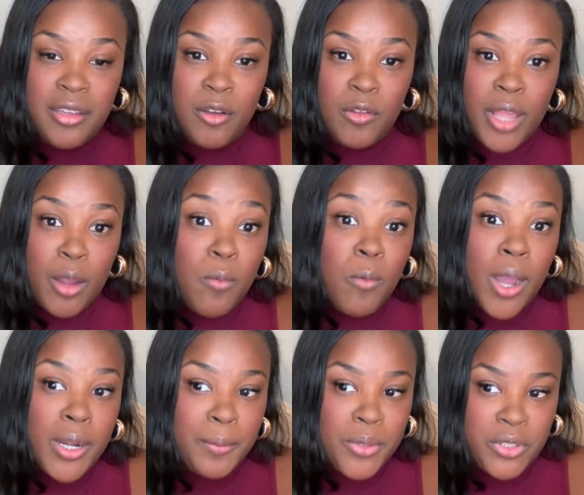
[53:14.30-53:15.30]
like
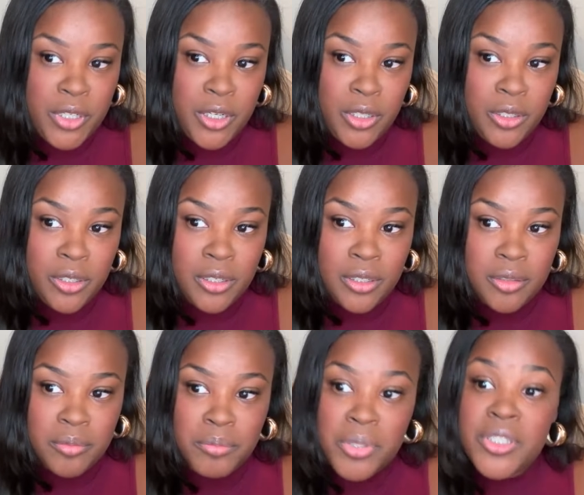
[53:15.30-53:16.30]
one
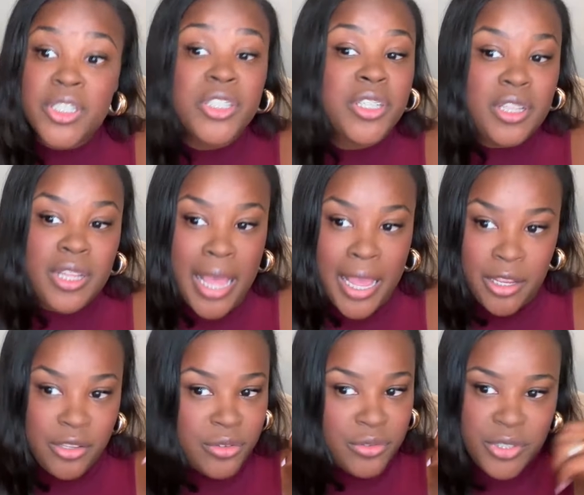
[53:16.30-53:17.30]
particular position that
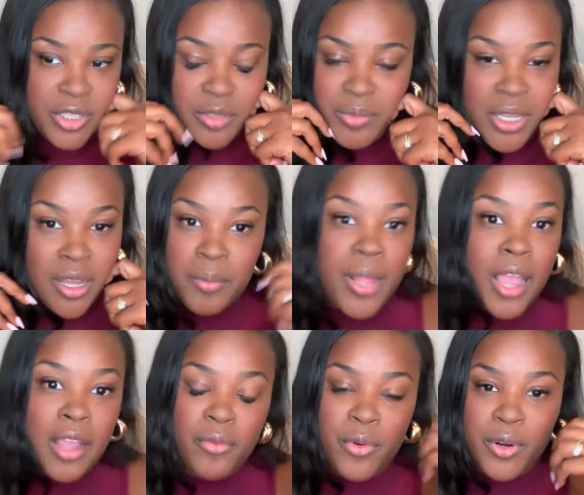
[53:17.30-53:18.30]
you should be
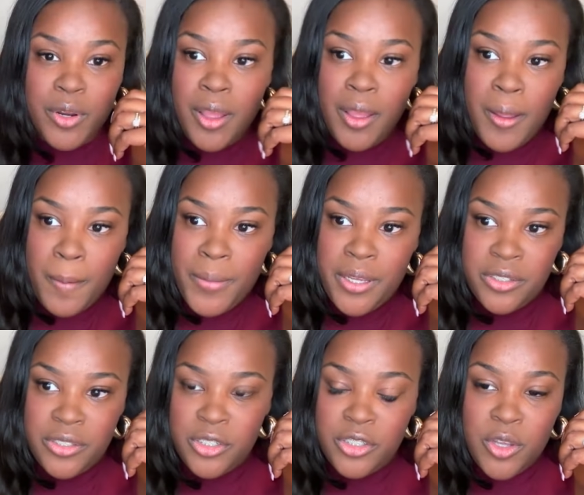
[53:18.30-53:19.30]
applying for because
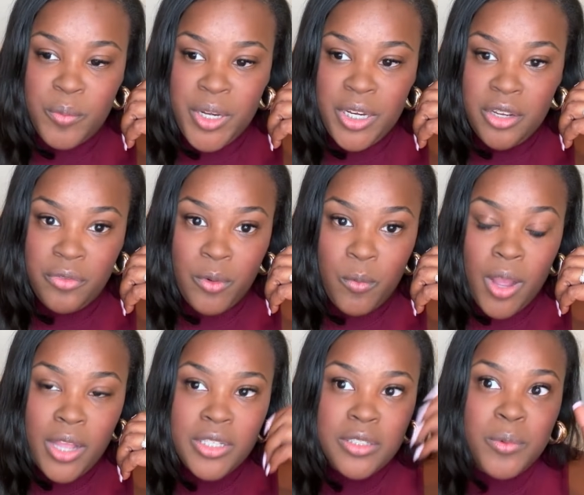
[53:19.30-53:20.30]
there's so many different ones.